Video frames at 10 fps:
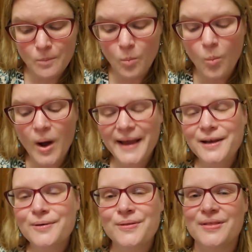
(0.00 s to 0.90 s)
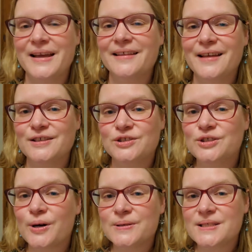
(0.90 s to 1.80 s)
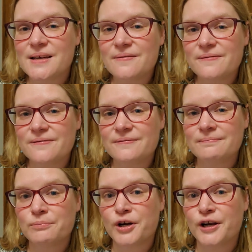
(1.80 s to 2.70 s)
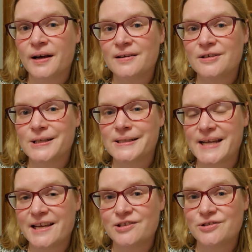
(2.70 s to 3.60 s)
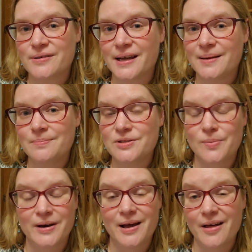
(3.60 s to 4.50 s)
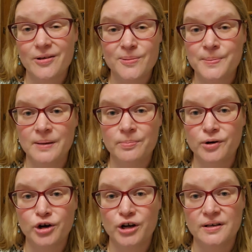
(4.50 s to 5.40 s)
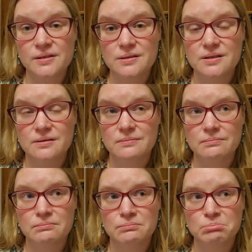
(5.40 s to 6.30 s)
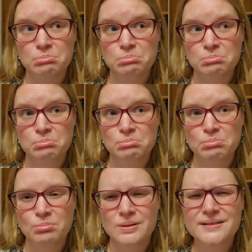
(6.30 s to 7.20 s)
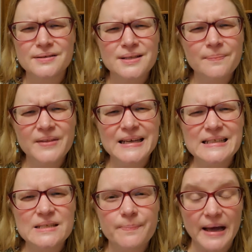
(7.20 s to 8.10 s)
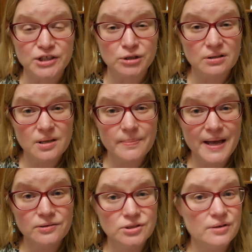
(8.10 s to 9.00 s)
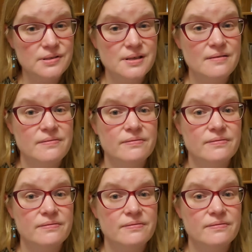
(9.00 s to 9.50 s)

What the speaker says: Why do you think that Joseph could understand dreams when other people couldn't? Was there something special about Joseph?